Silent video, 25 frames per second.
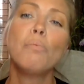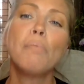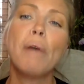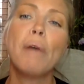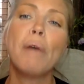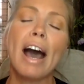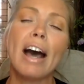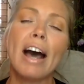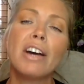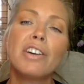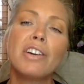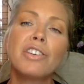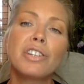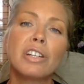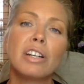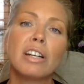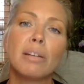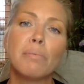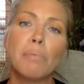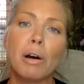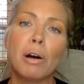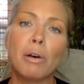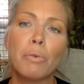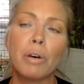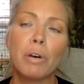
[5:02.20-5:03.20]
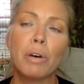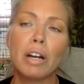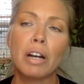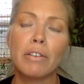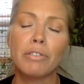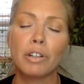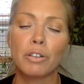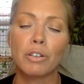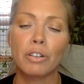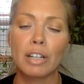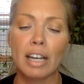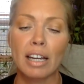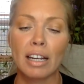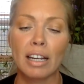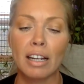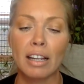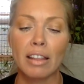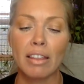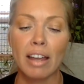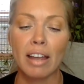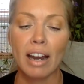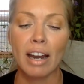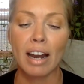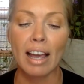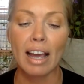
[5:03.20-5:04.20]
passionate about what I've created
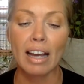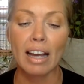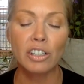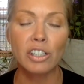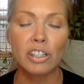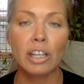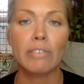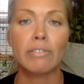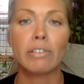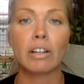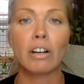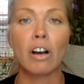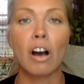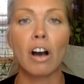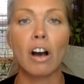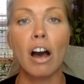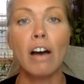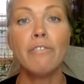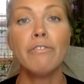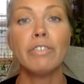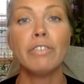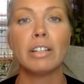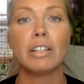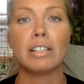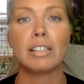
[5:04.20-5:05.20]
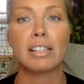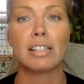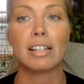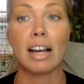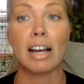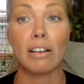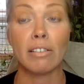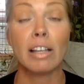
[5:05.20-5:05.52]
that I actually have the confidence now.